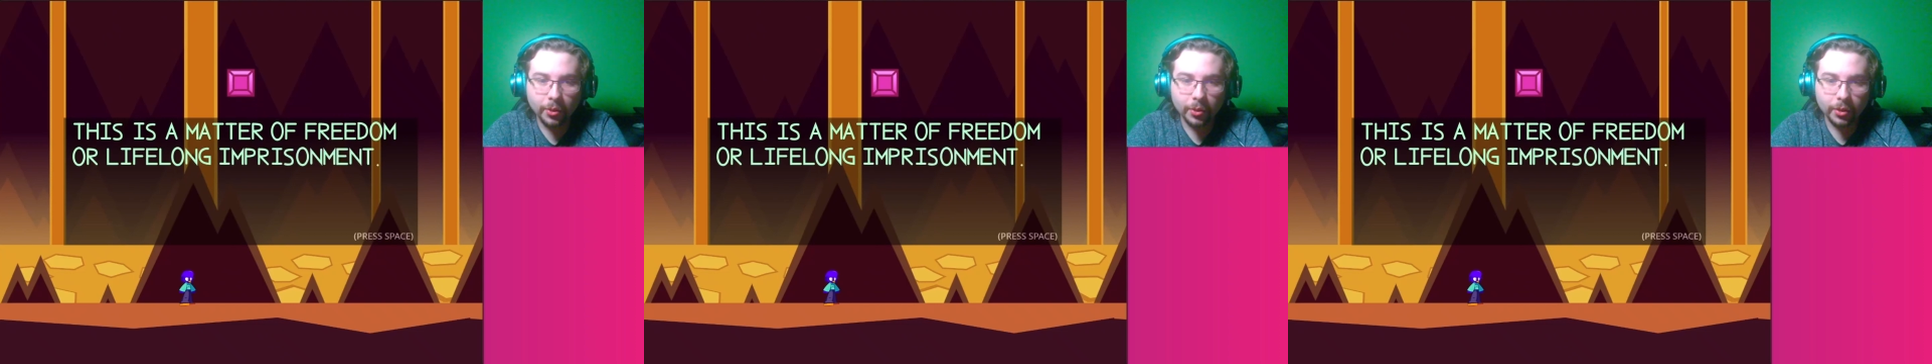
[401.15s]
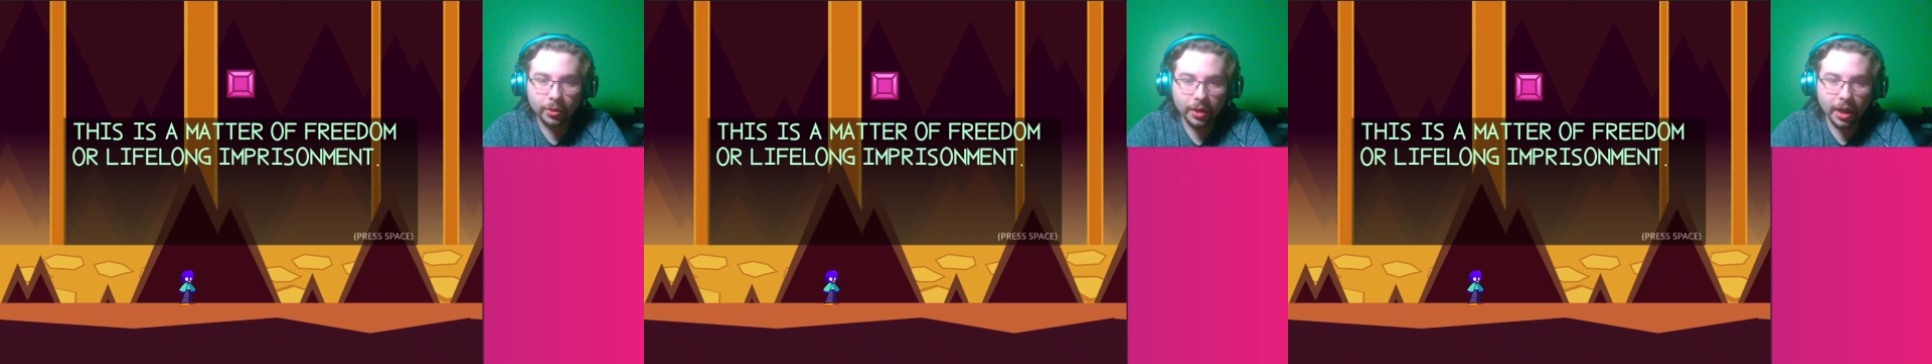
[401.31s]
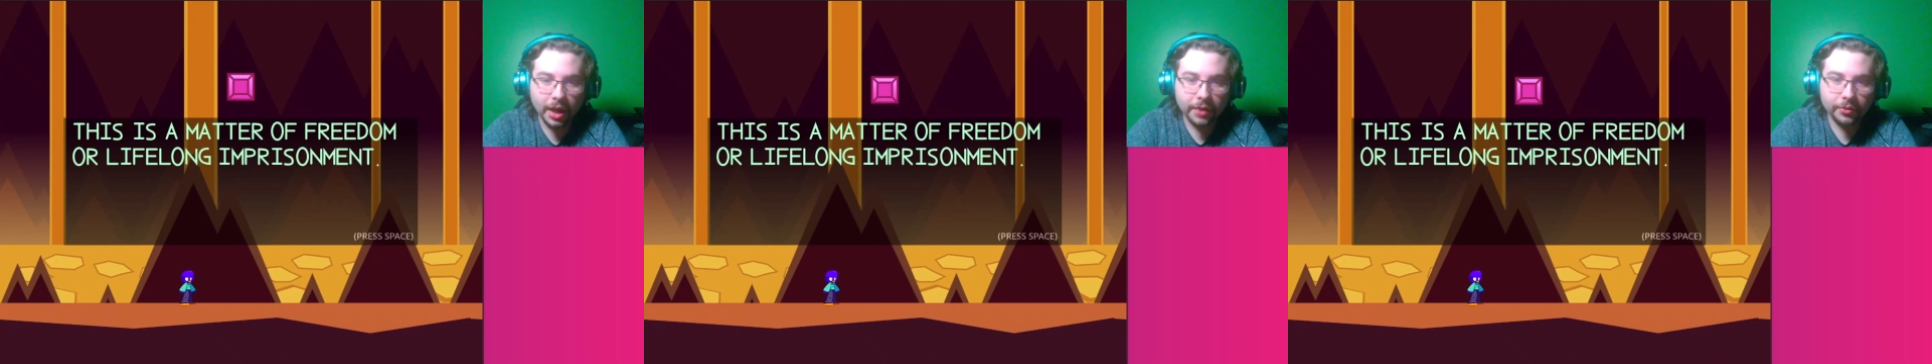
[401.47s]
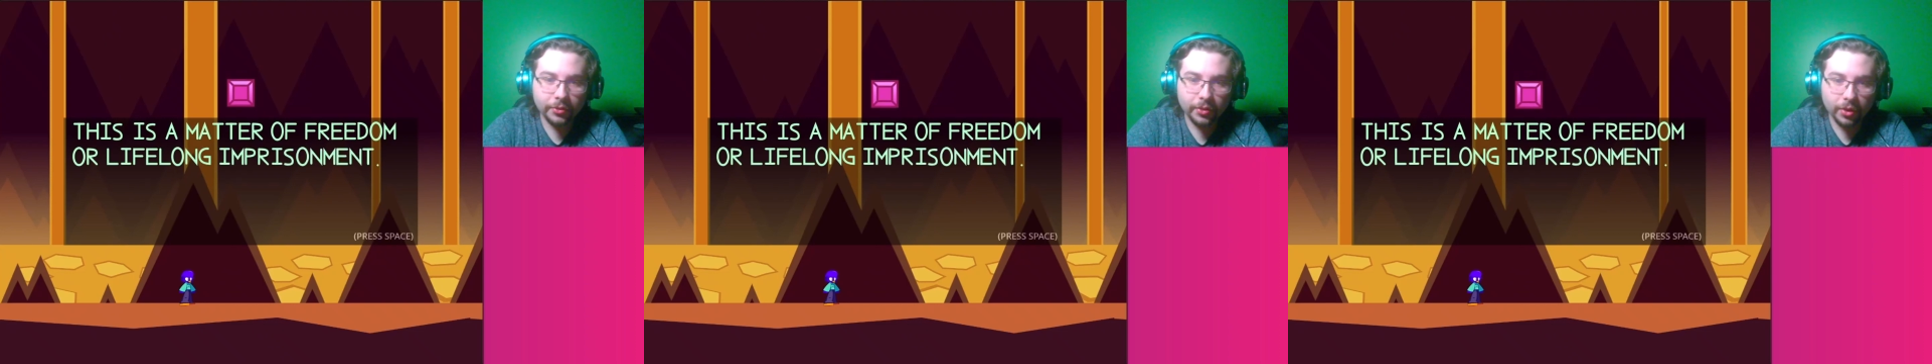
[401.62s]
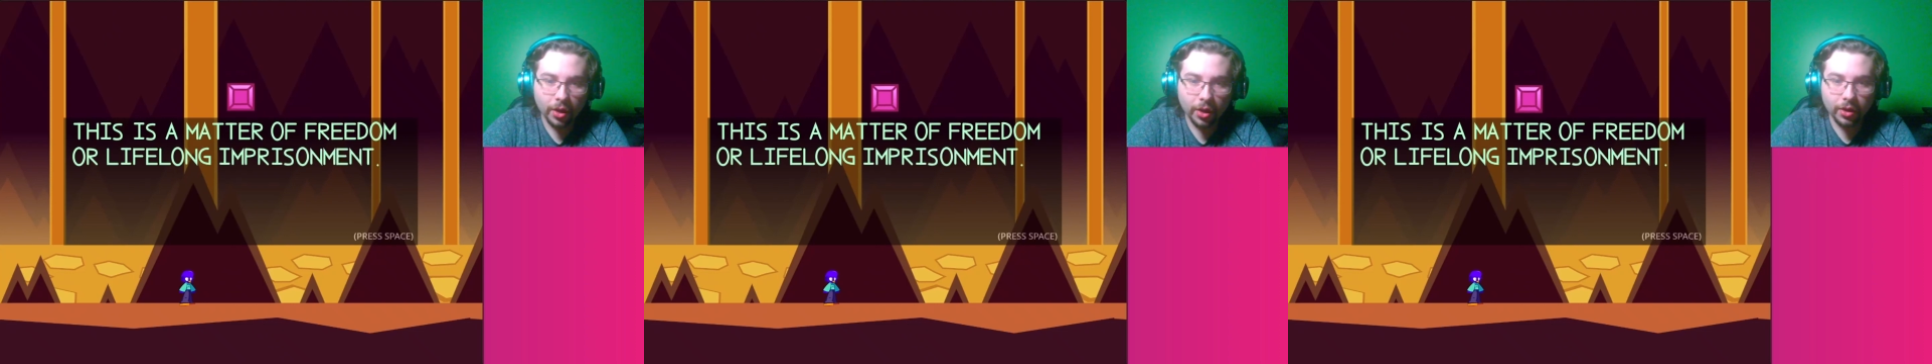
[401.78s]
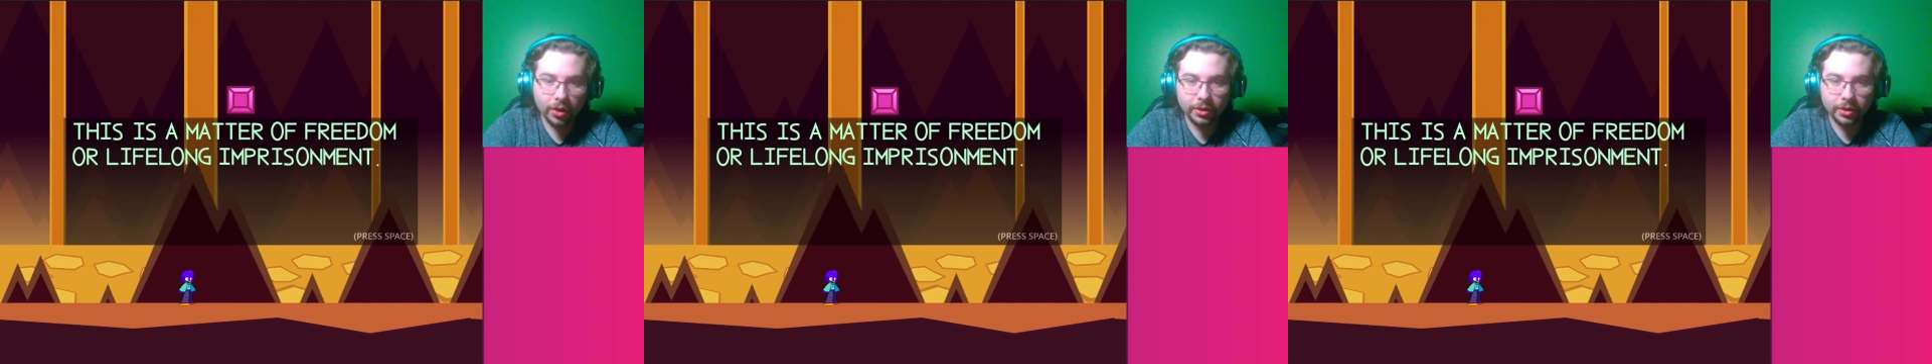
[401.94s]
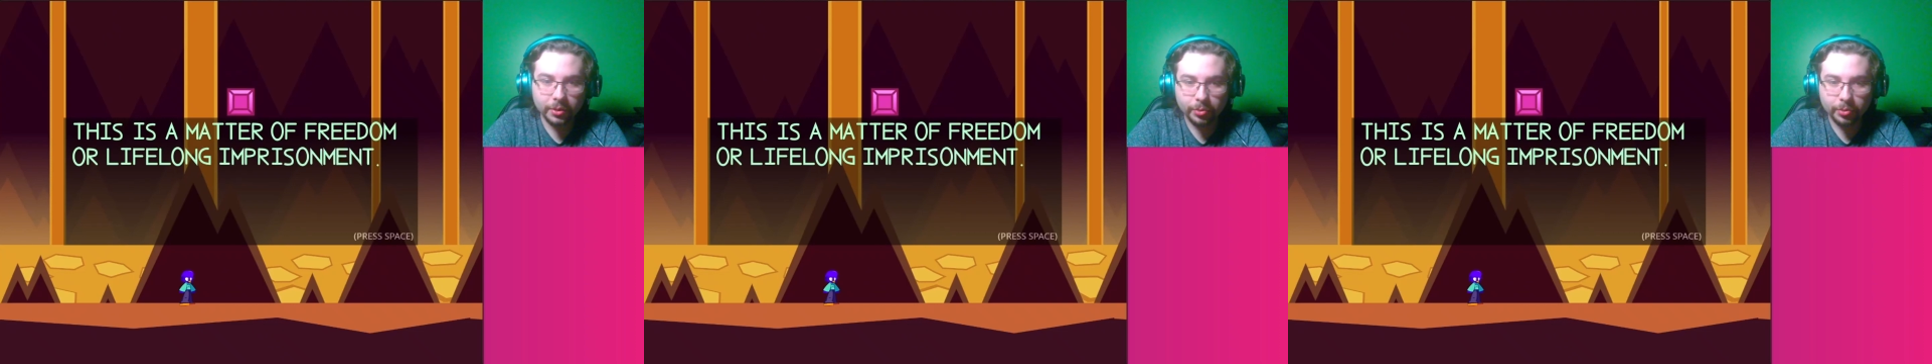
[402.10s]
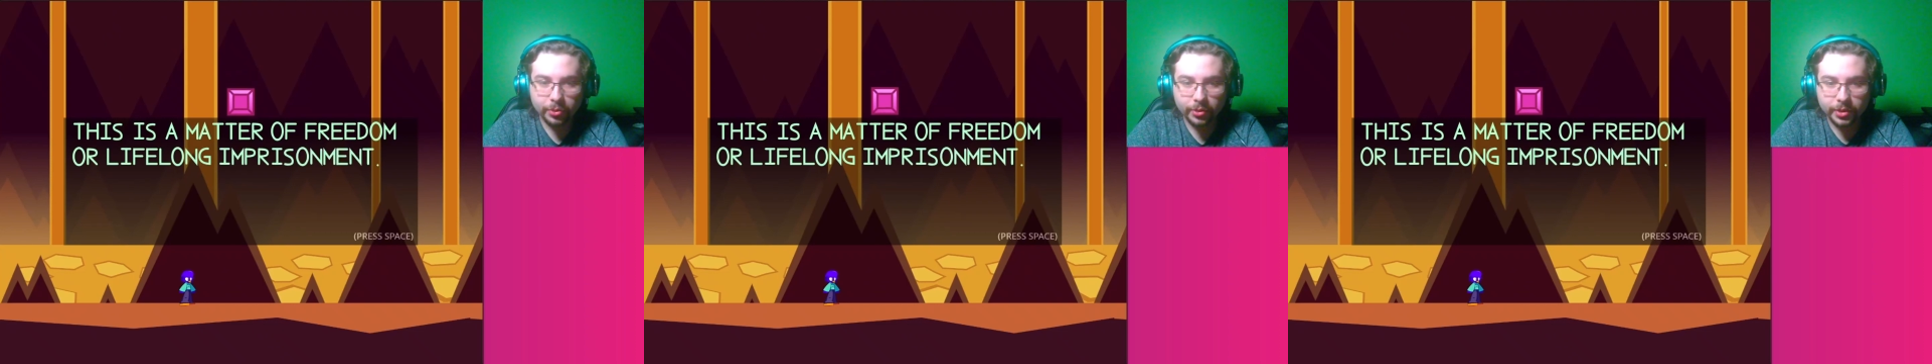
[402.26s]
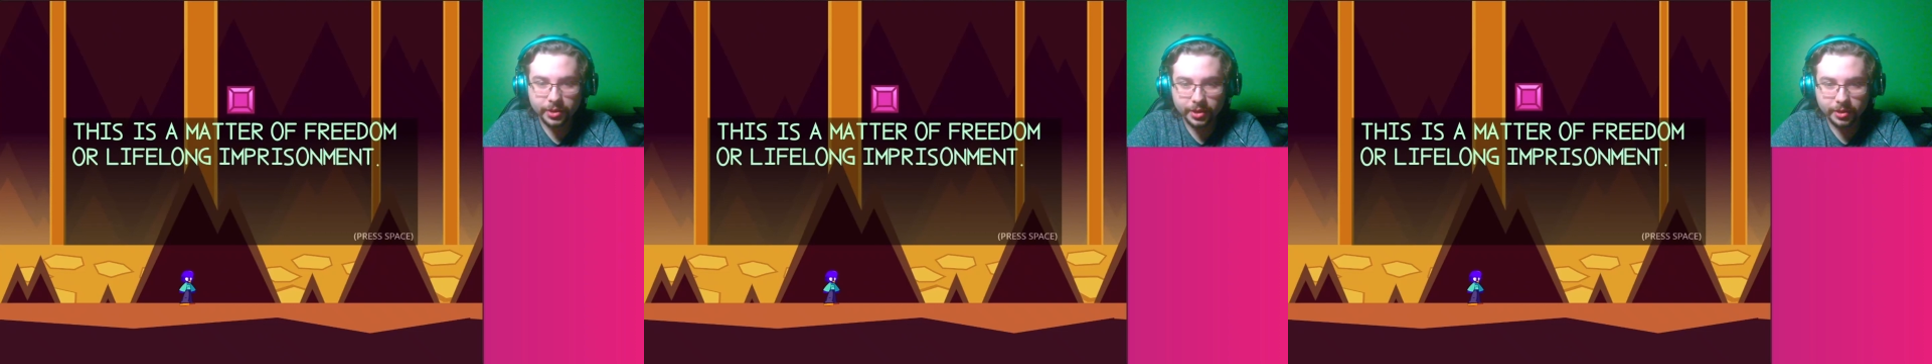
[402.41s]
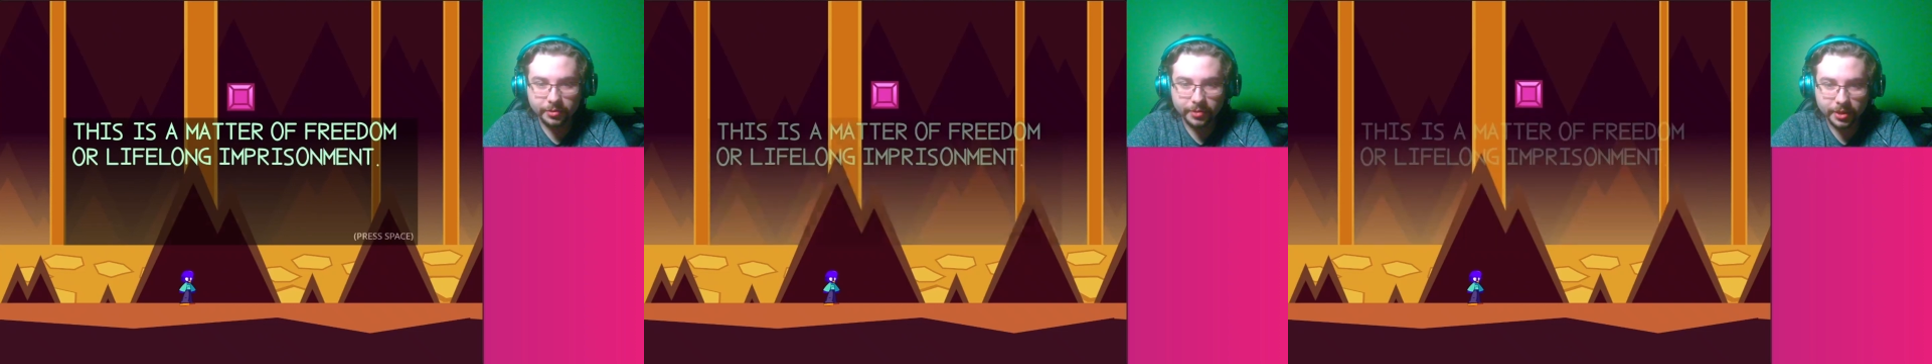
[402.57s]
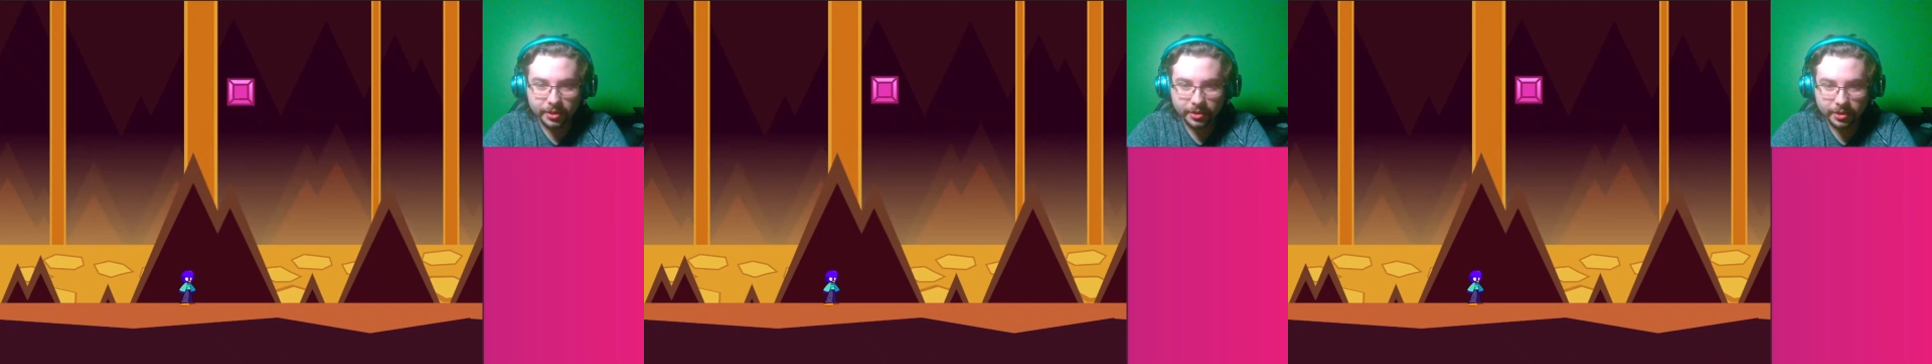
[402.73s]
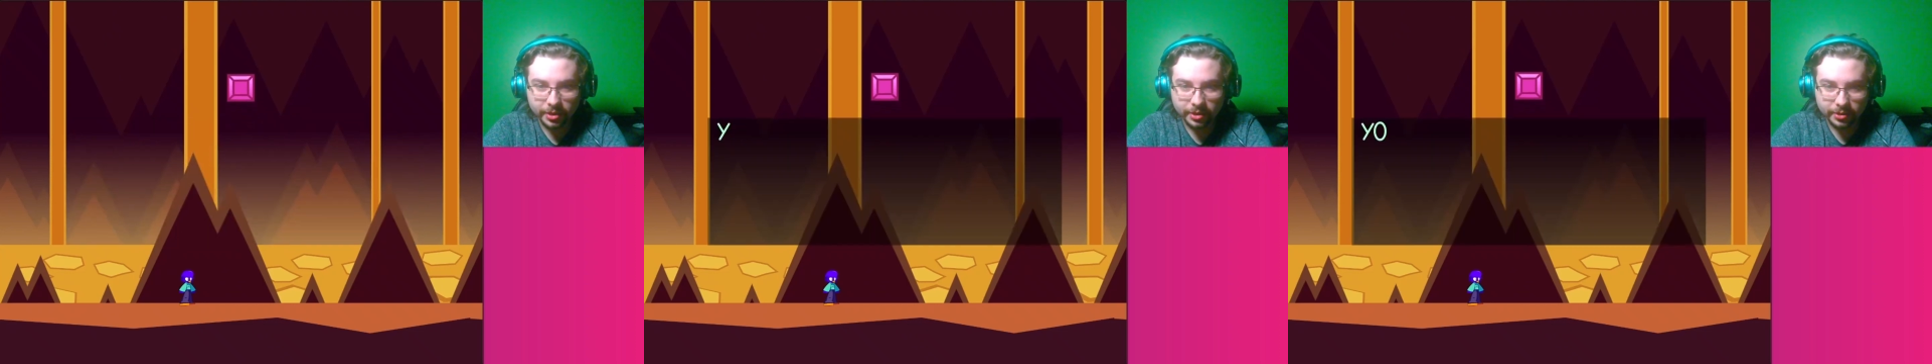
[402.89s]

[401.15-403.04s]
or lifelong imprisonment.